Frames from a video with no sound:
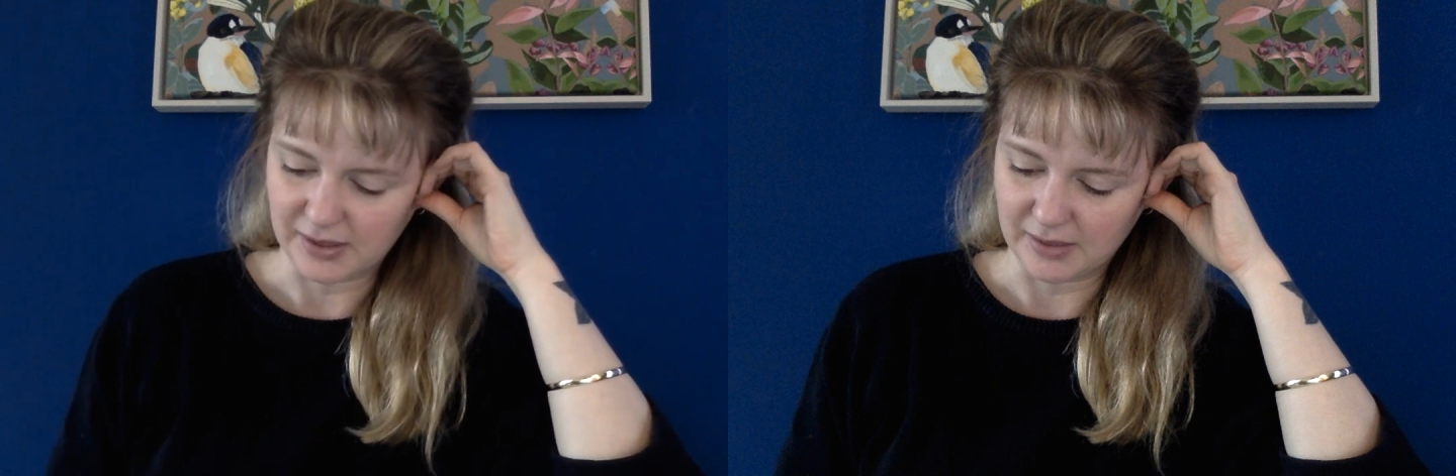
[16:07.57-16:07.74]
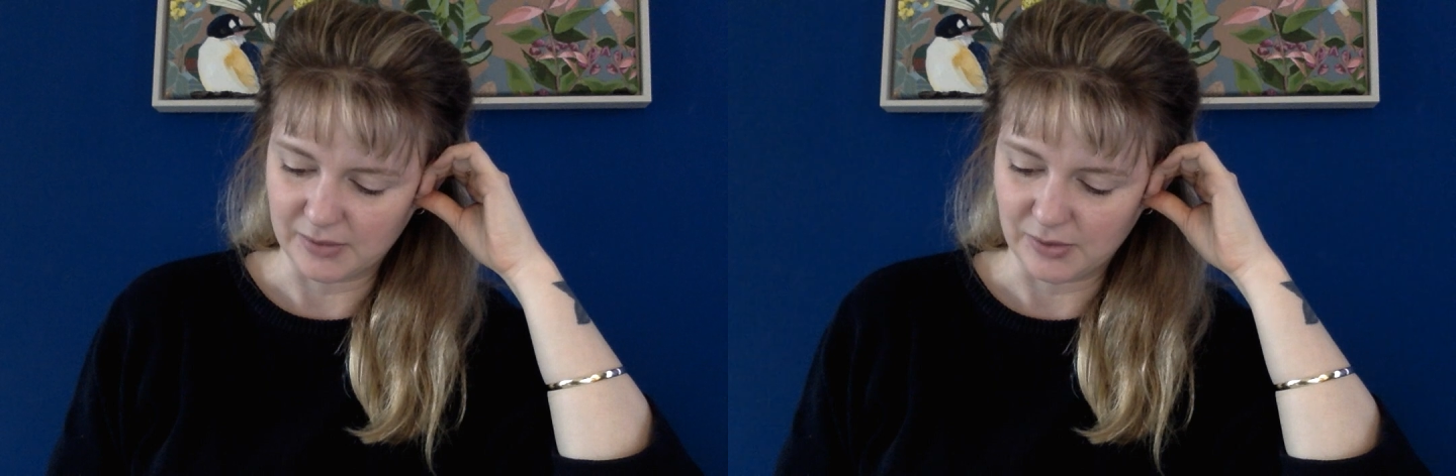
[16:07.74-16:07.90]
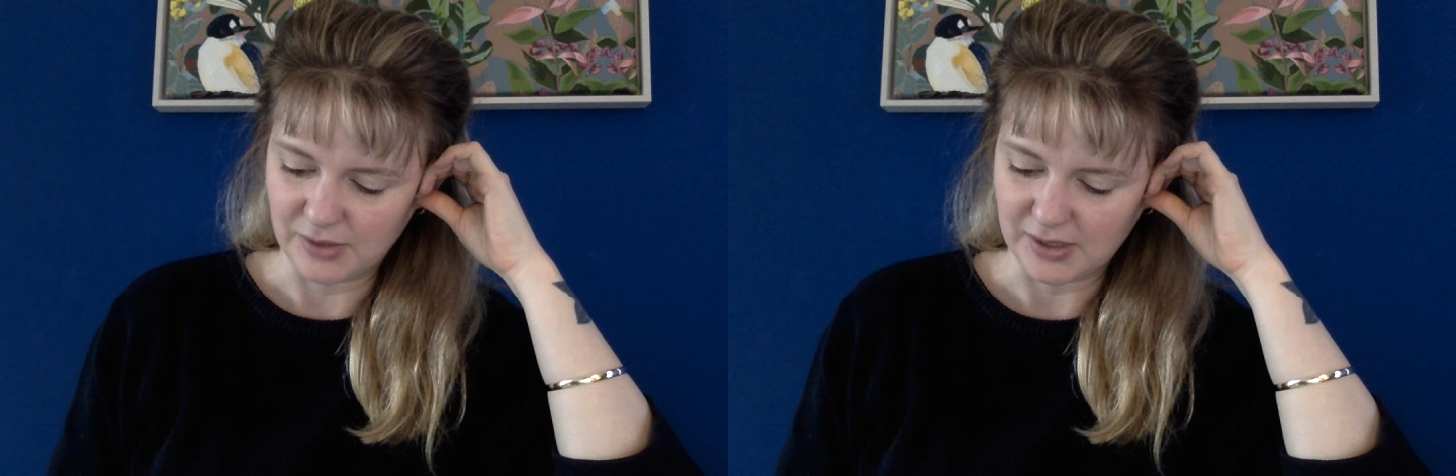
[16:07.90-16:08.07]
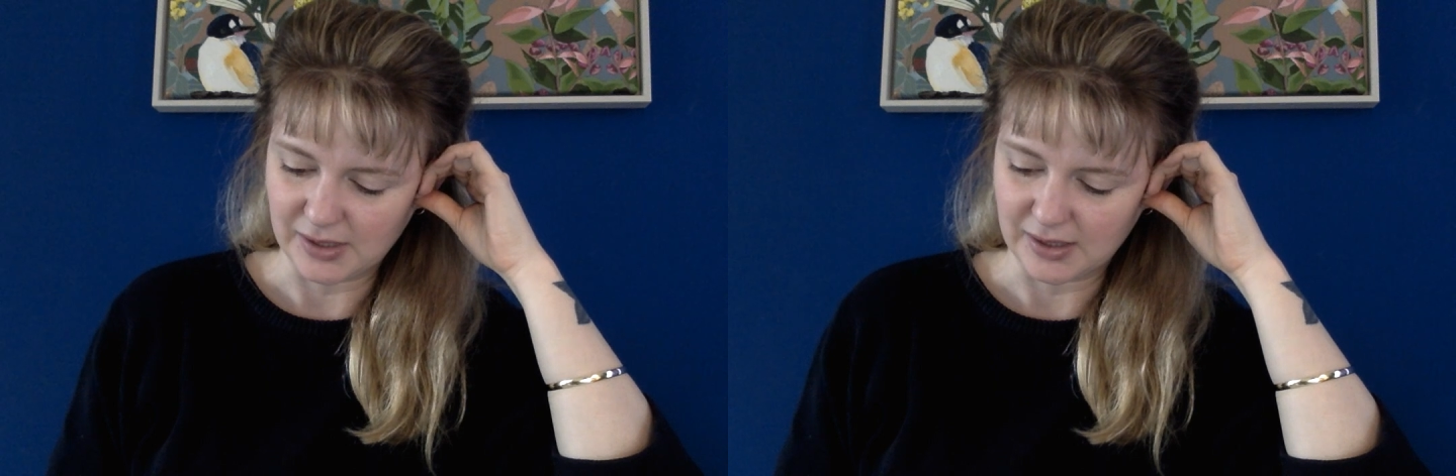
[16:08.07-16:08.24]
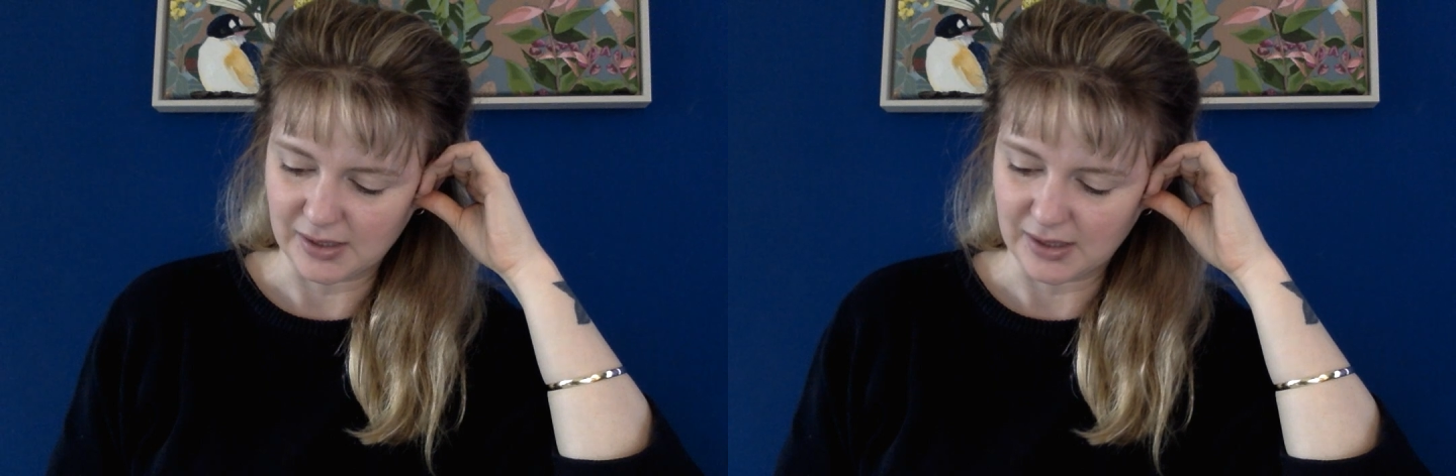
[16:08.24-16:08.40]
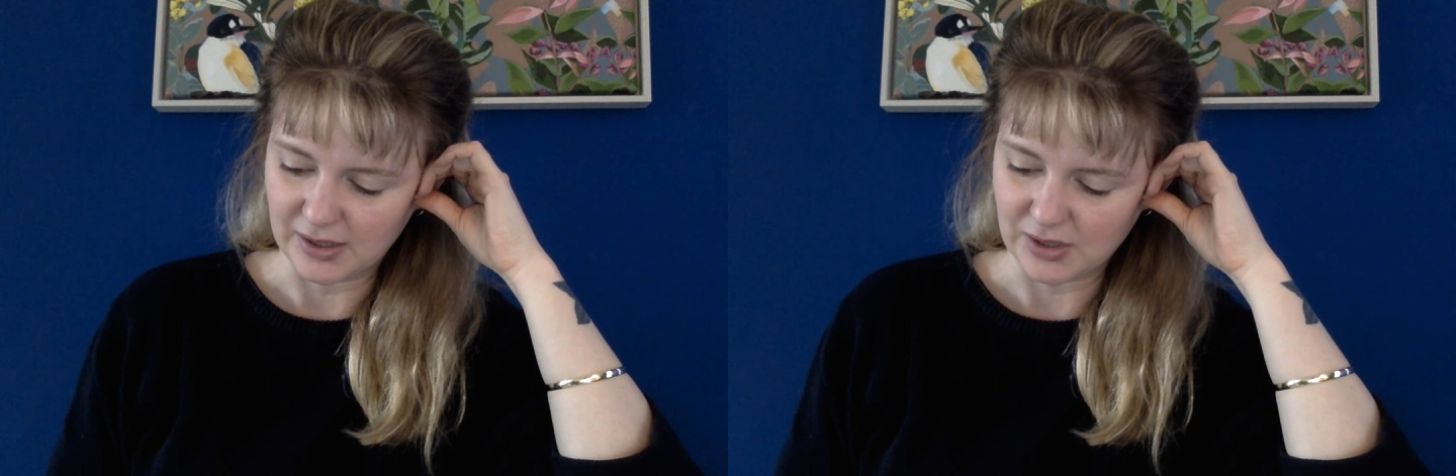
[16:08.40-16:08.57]

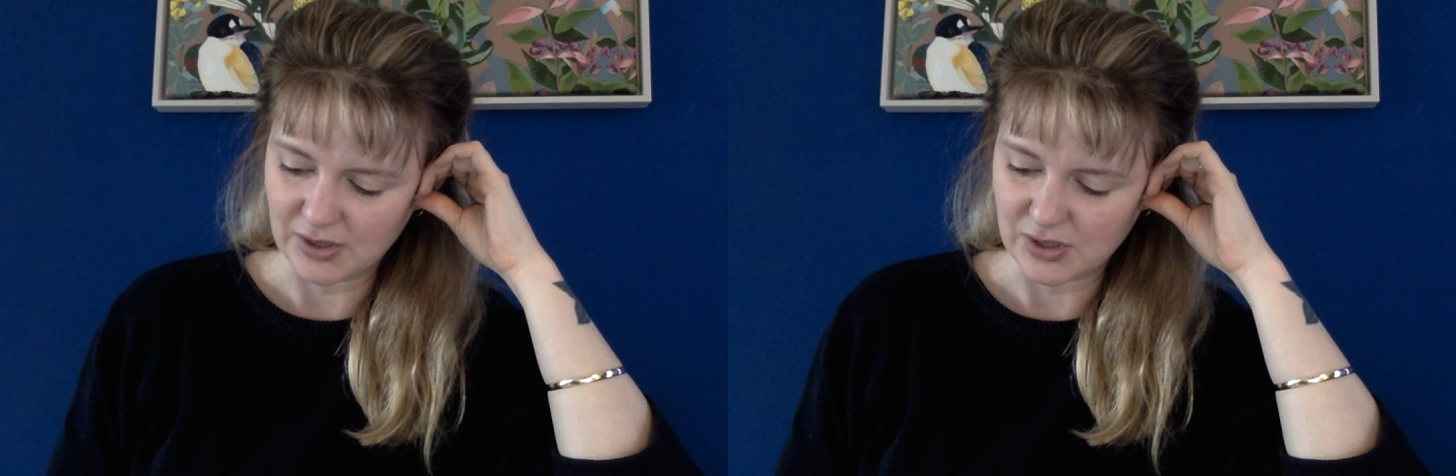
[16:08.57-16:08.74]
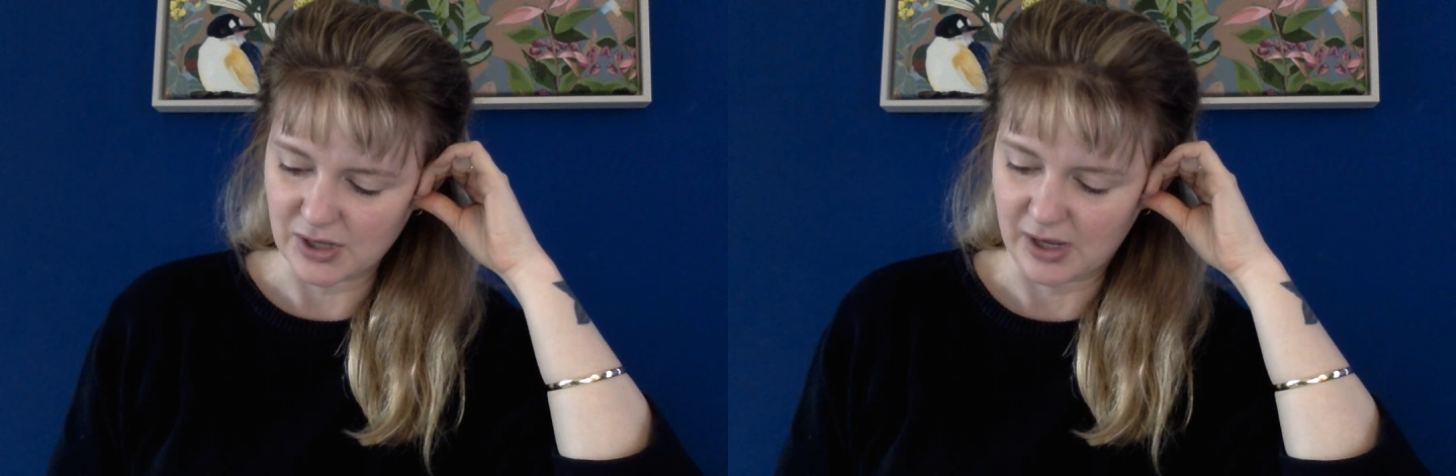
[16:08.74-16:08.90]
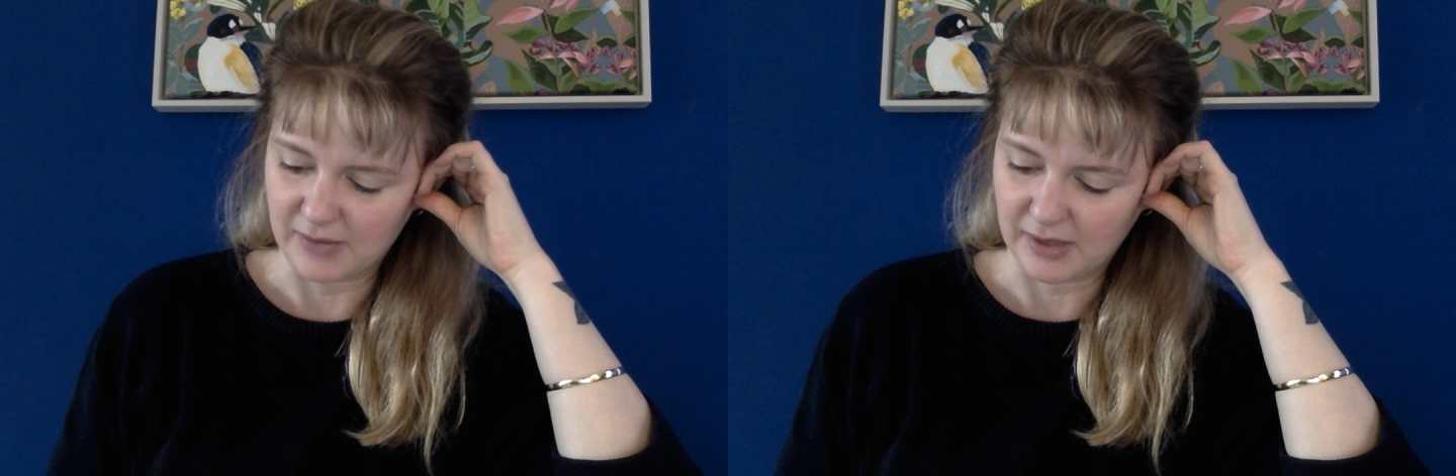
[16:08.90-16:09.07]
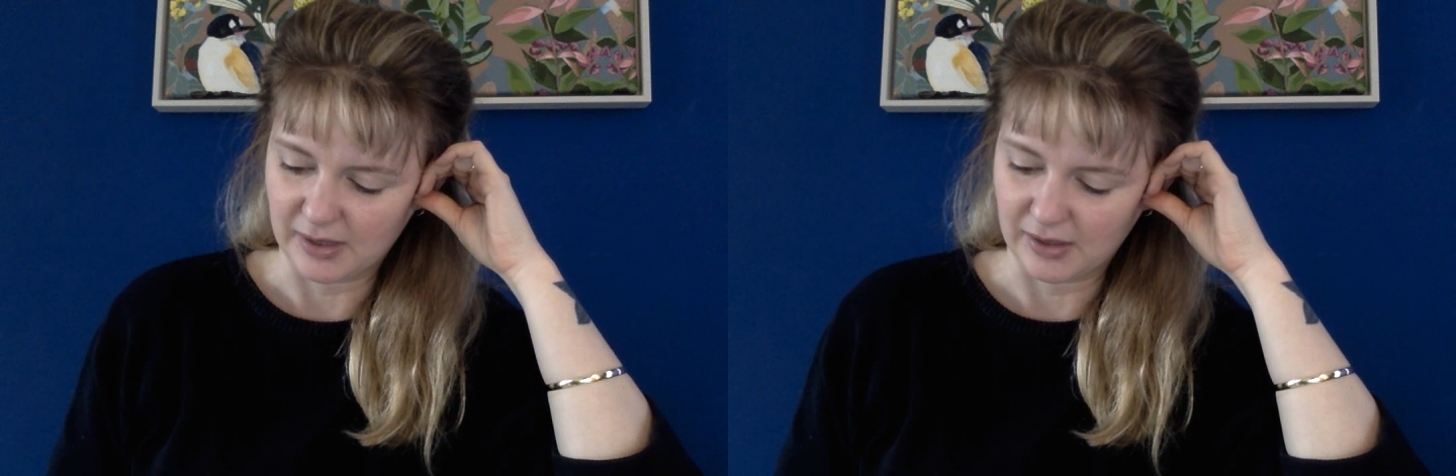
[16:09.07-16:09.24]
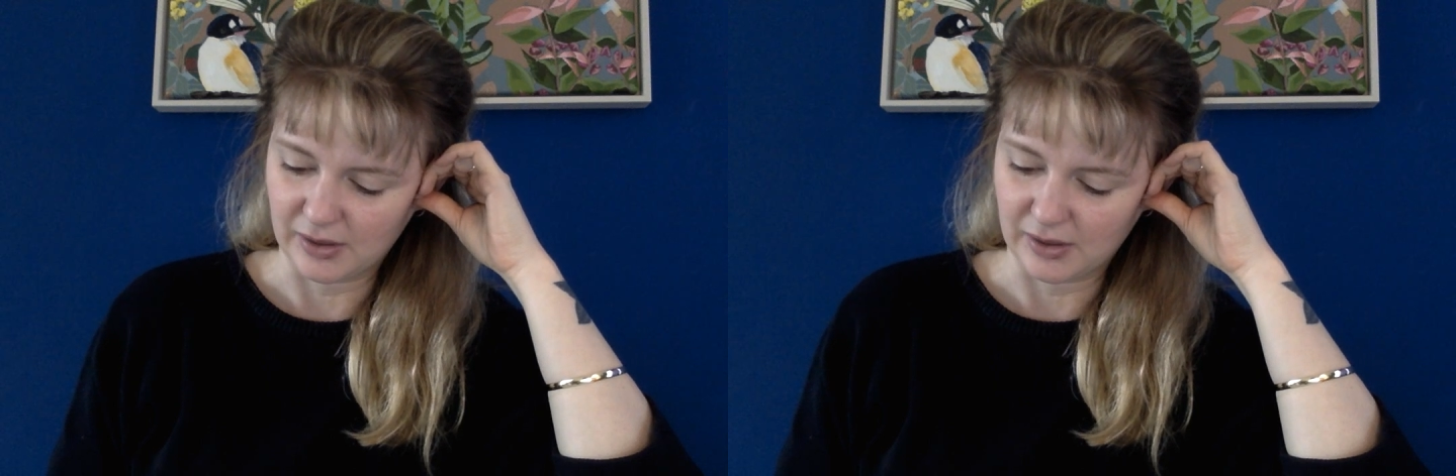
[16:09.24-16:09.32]
amusing and charming,